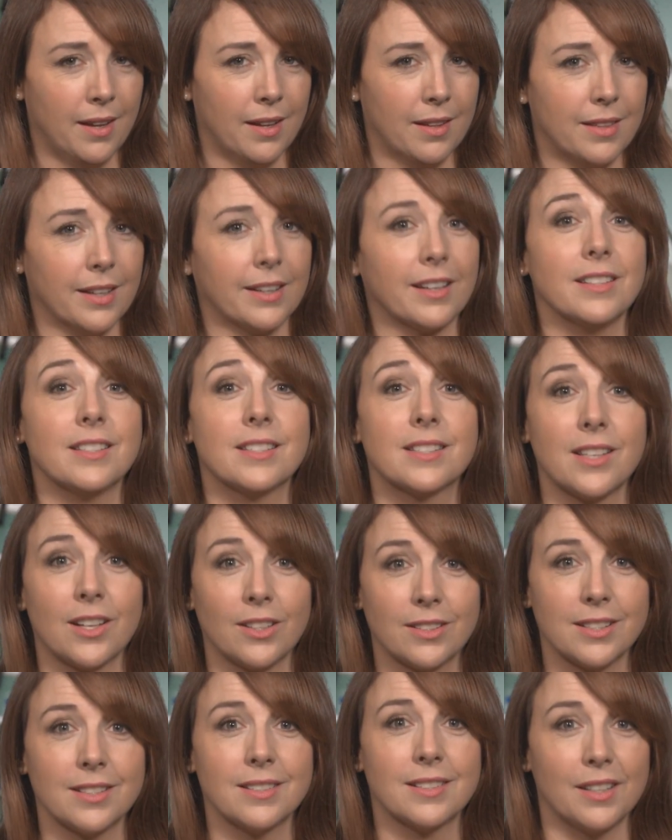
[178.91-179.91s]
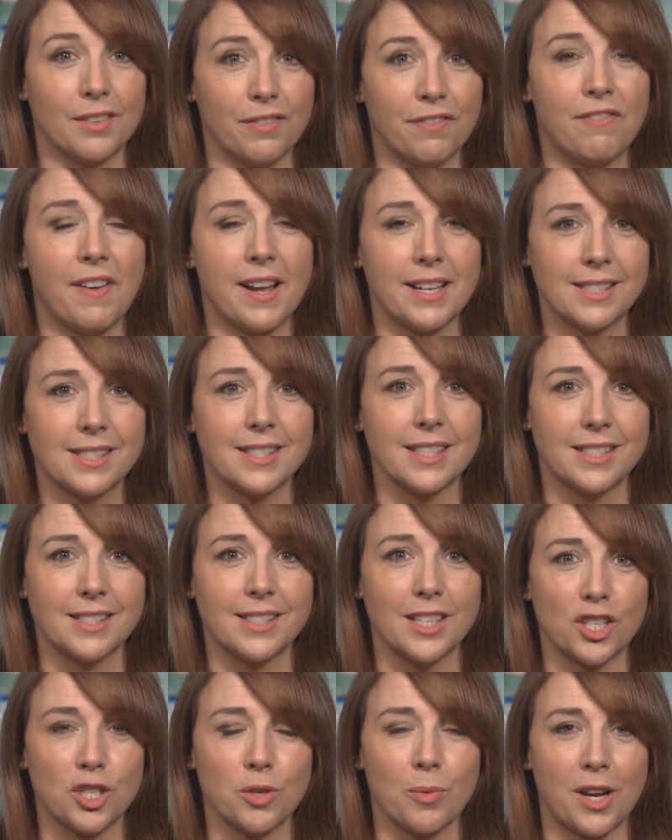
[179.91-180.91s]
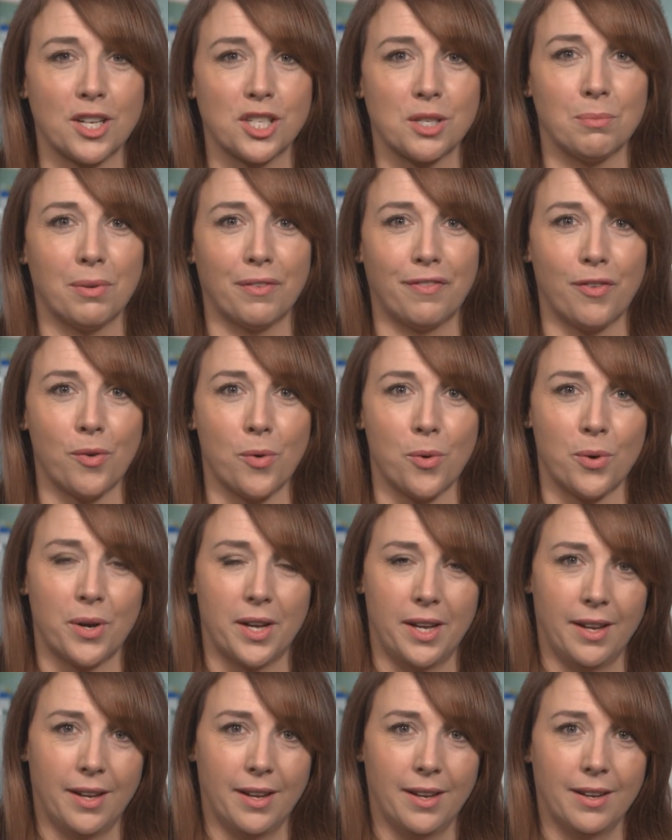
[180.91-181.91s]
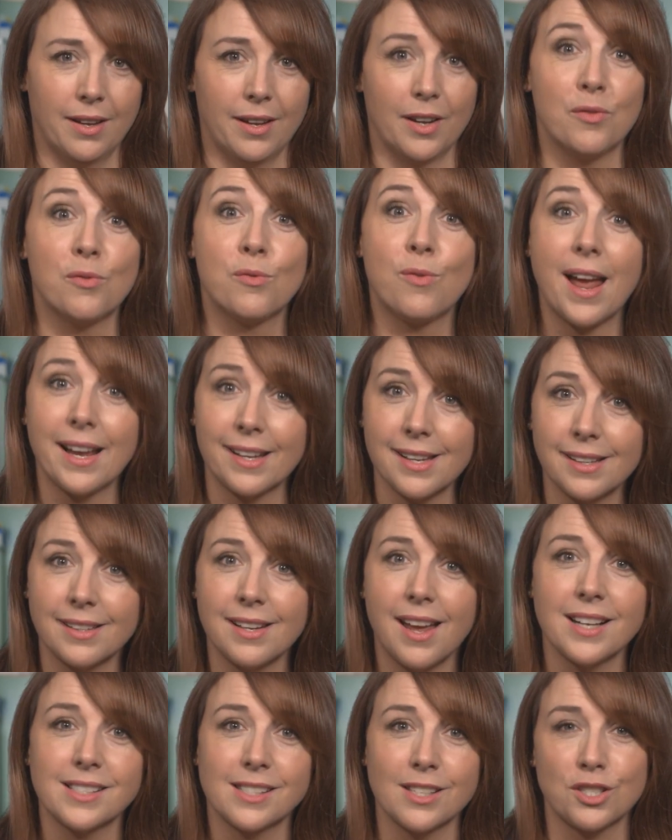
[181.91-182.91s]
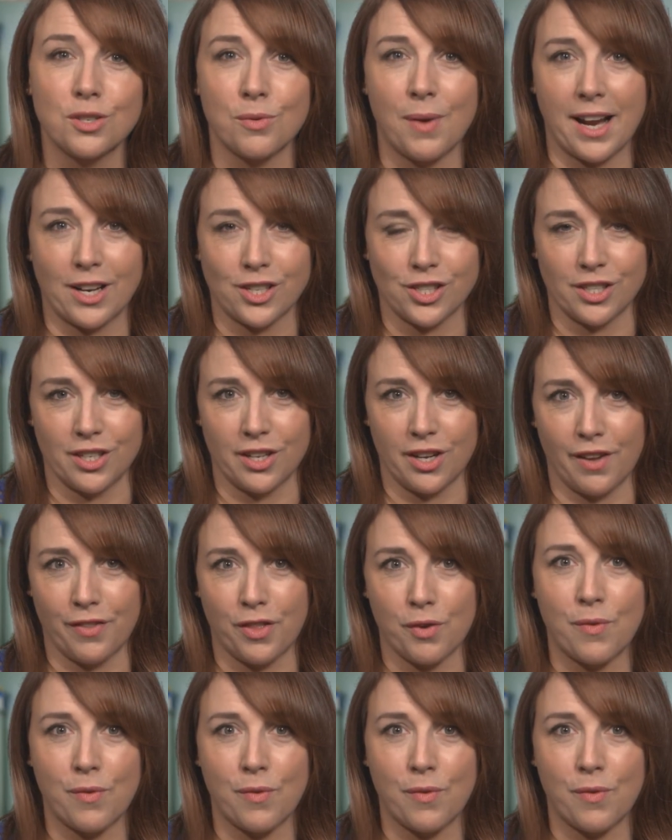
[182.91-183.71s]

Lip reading: The consultant had faced this situation before and recognised the direction of the